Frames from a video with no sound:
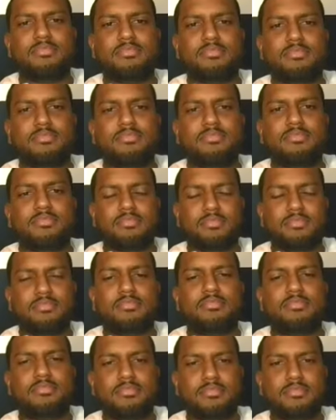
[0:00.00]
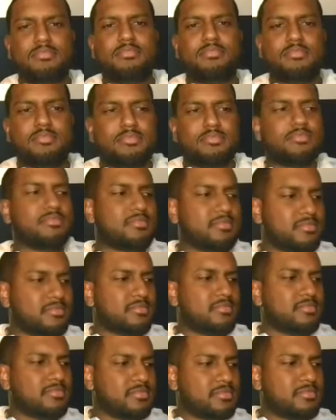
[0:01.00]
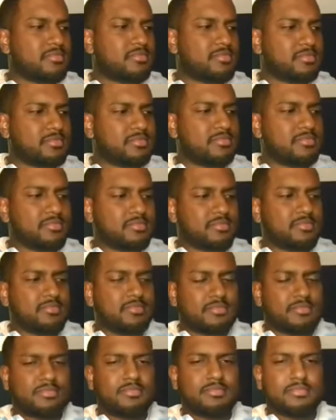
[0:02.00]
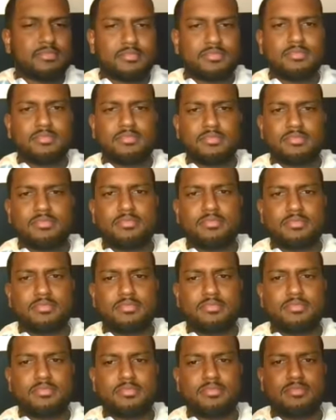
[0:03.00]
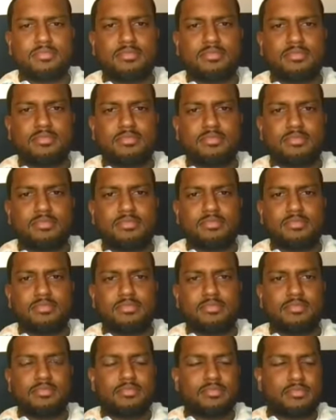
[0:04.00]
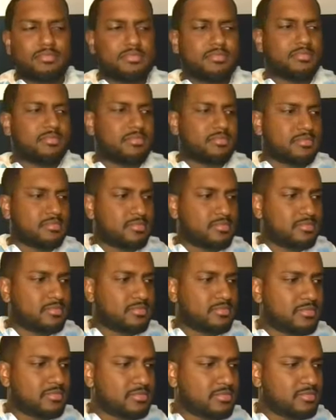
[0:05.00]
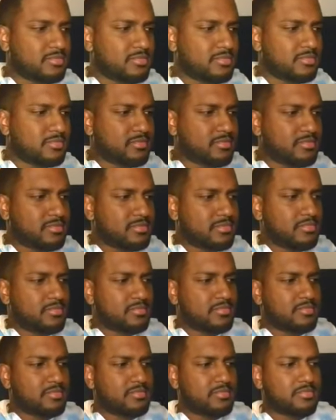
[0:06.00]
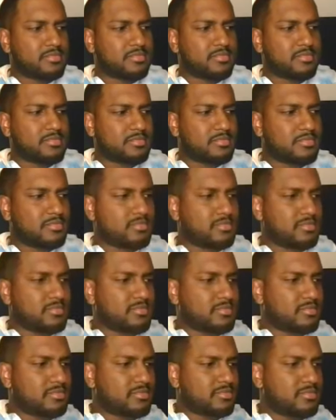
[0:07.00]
The person shown says nothing.